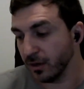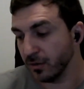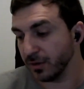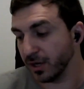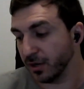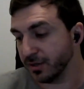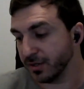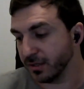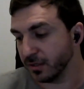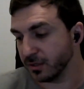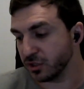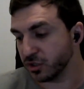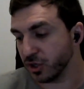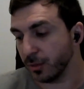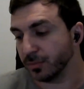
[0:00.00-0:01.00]
Regarding
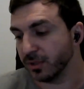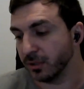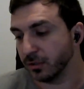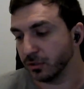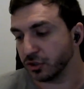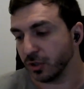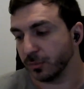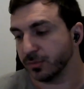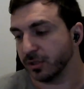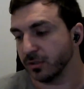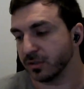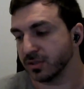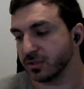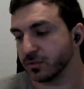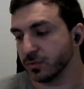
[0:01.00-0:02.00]
shop the look, shop the
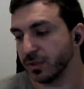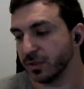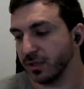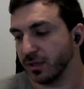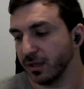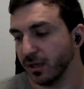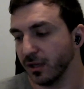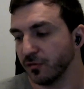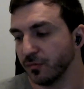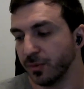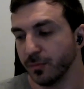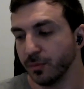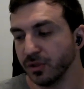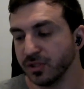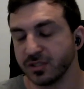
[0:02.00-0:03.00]
look, it's really a lot of
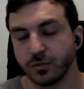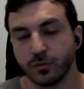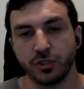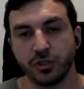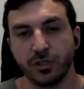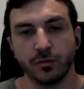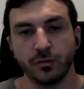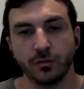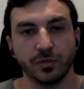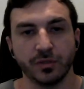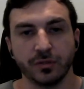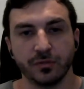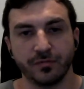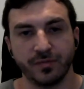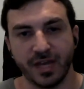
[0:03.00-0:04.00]
people associated
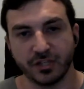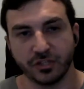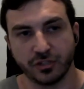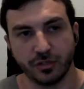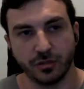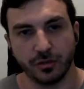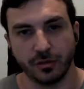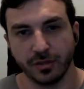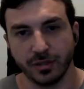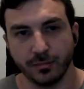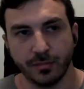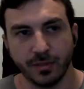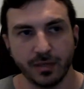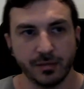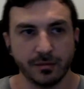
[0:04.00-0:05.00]
with fashion only,
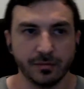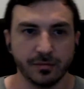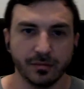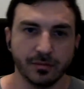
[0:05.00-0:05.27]
but